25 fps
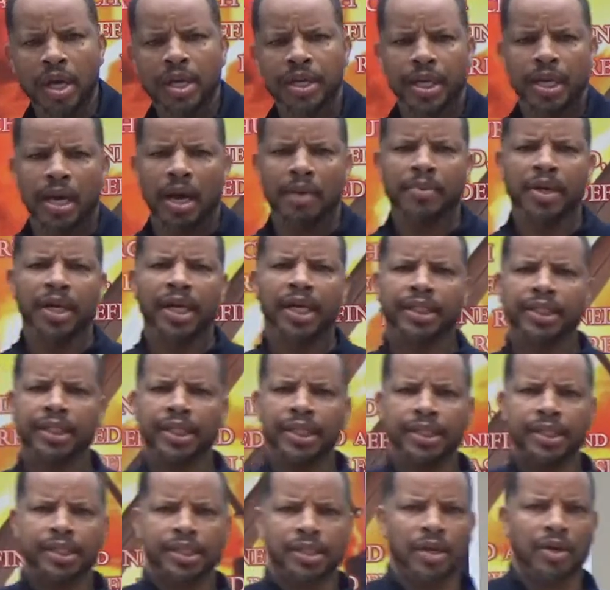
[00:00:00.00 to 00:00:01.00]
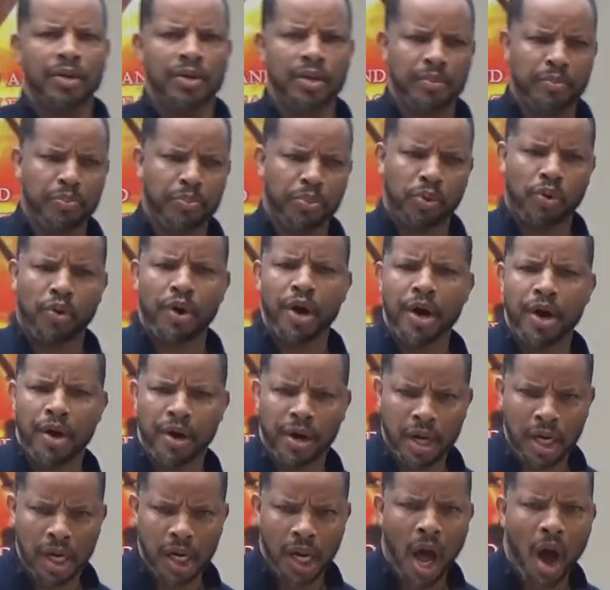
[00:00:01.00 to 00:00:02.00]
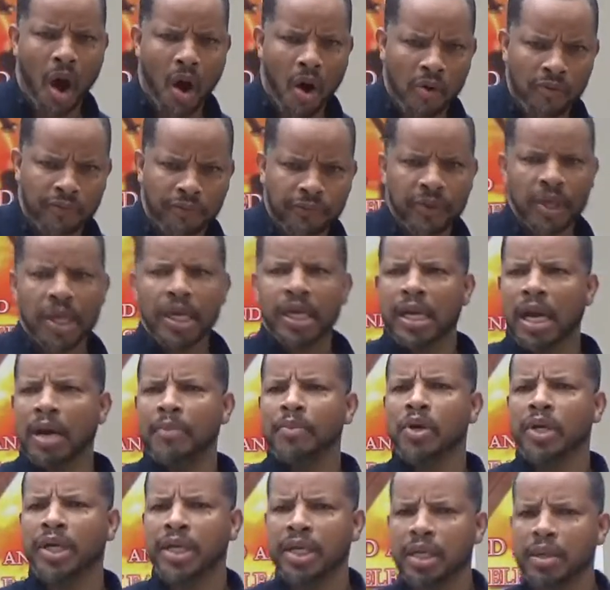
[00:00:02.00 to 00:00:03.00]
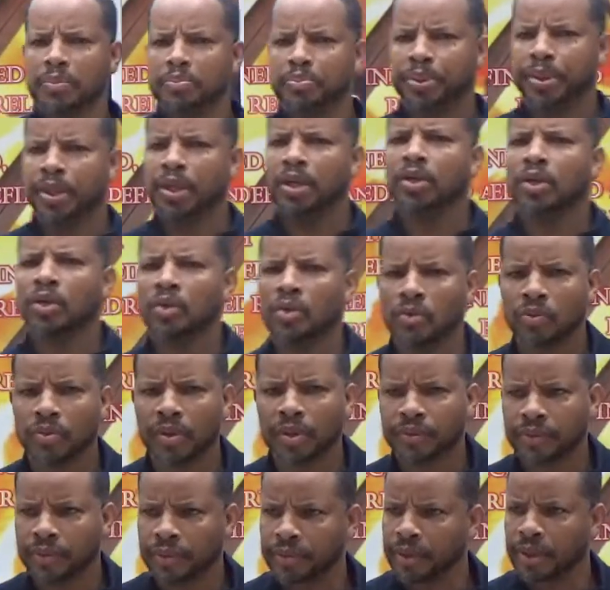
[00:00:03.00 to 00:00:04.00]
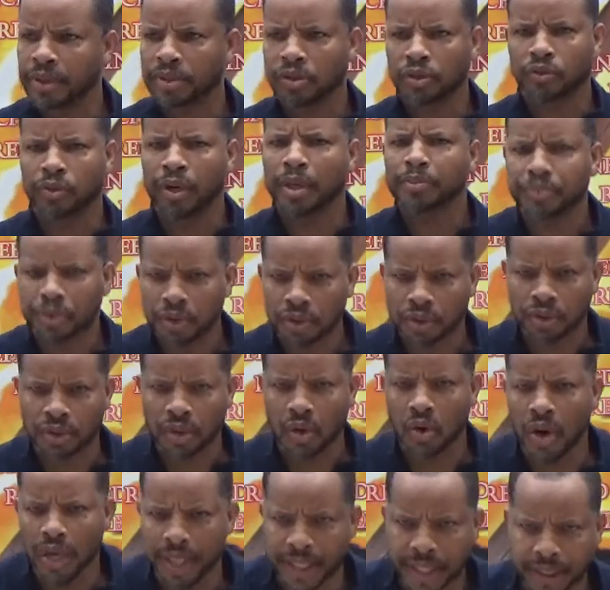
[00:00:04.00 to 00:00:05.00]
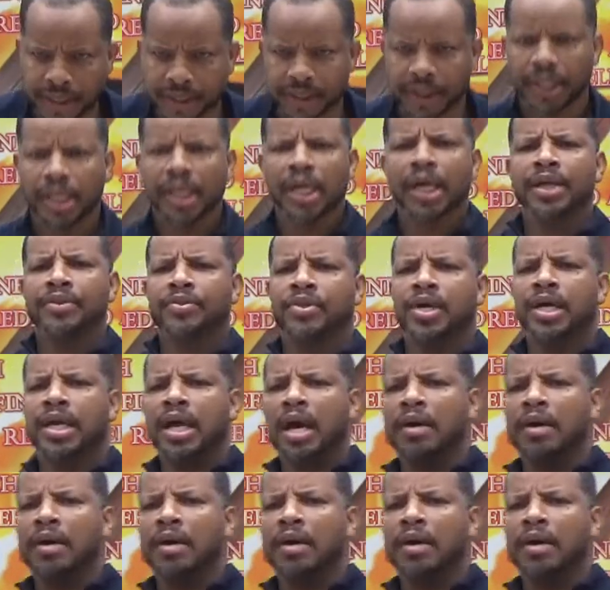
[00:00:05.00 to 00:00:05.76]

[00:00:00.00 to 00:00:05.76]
And I'm going to get this certain prayer cloth. And I'm going to get a pillow with the scriptures on it. Then